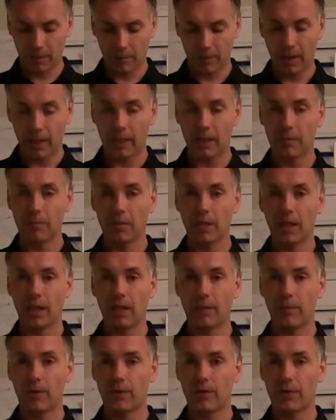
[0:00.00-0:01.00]

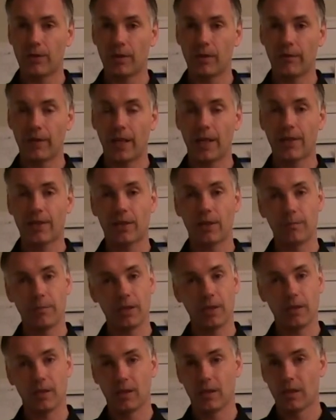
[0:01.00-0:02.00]
plug-and-play, because the device can
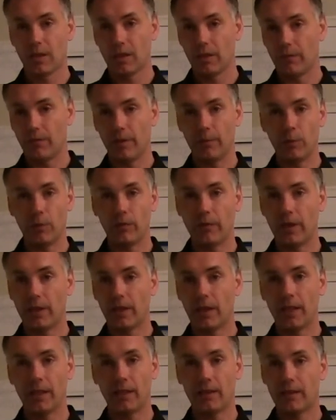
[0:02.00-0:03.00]
be removed
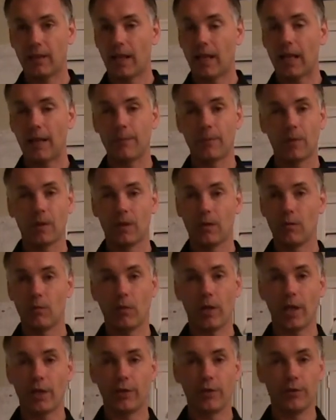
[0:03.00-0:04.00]
at any time
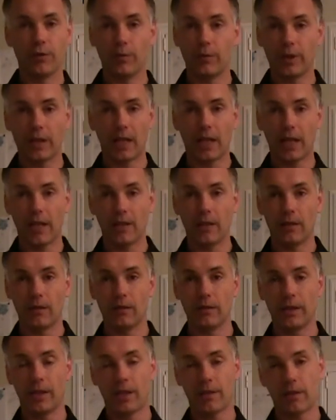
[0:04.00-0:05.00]
while you're doing
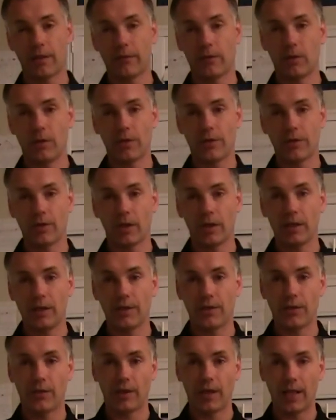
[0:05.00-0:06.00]
I/O, and that's of course not
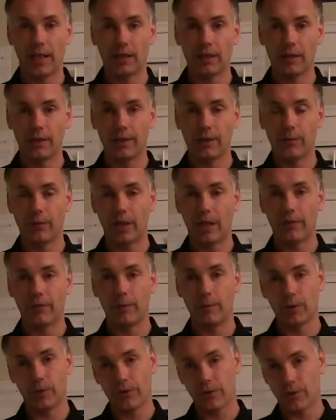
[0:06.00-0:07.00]
easy to handle in the driver
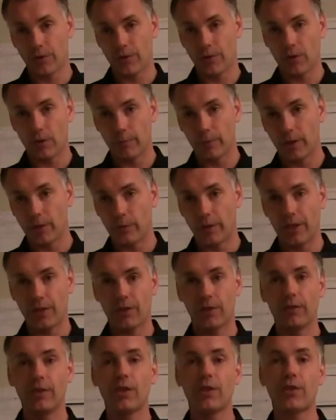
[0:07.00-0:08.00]
because there's so many race
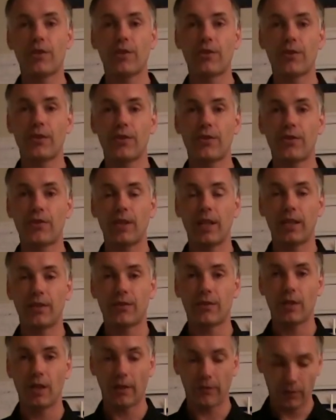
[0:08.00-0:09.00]
conditions and
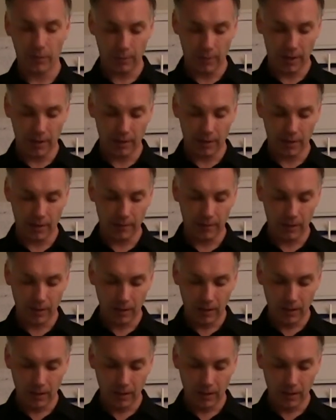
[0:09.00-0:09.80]
states you have to maintain.